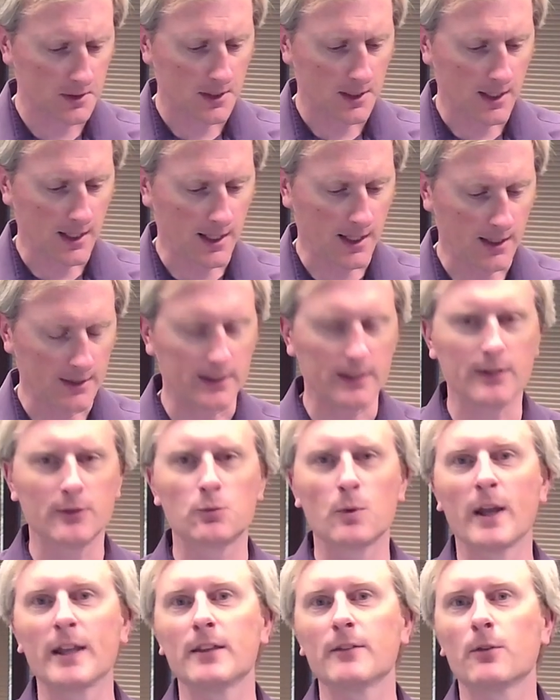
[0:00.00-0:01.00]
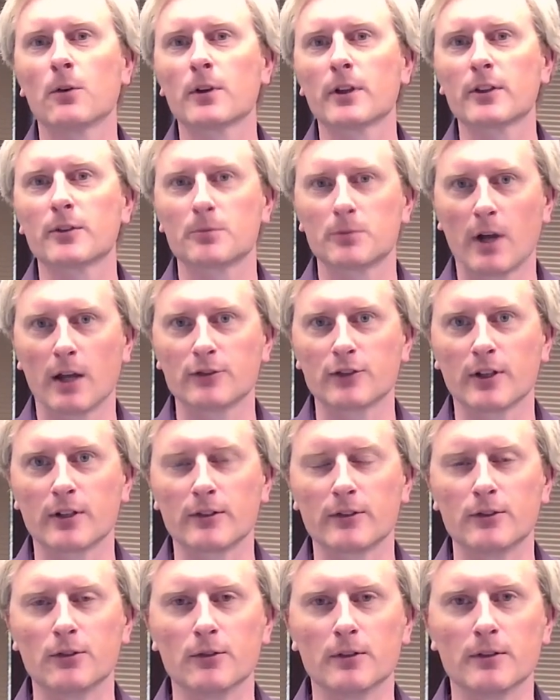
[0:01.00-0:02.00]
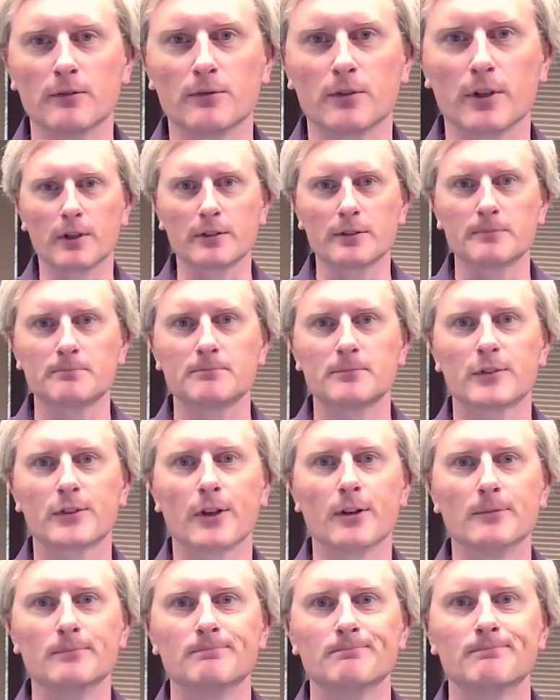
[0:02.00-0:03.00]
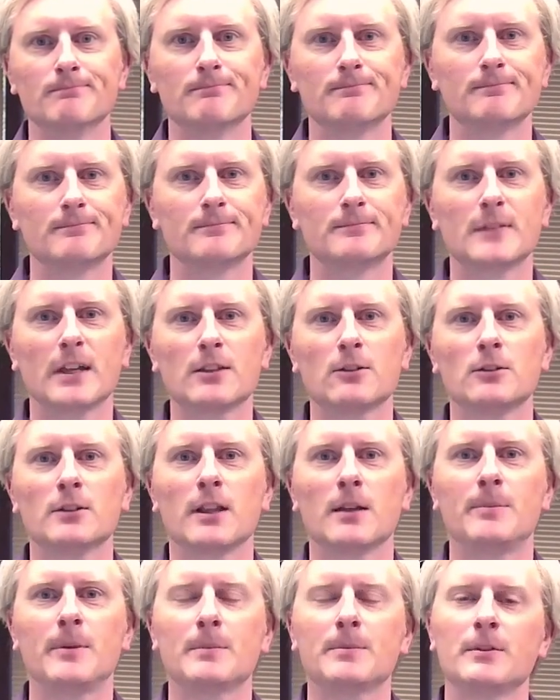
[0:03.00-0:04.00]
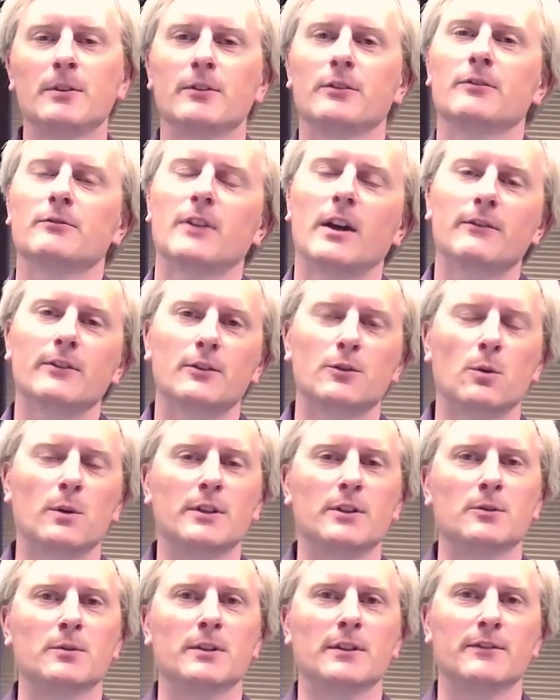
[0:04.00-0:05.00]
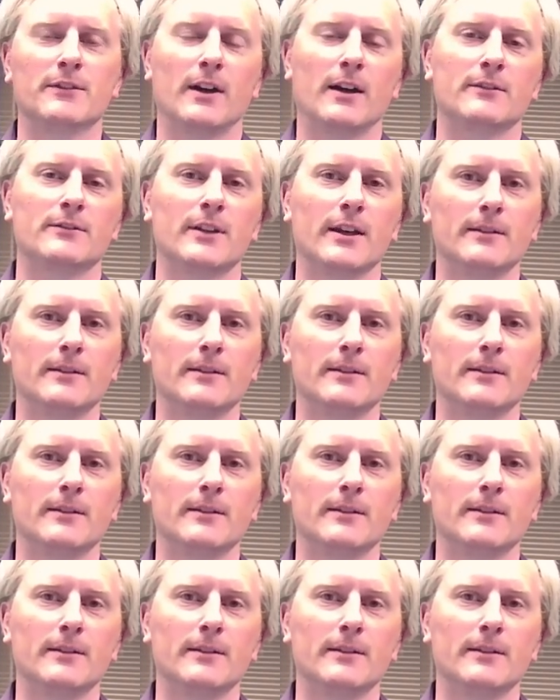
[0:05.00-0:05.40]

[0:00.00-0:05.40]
and he's waiting for his projects to convert. So, not a whole lot of people using Revit 2025 yet.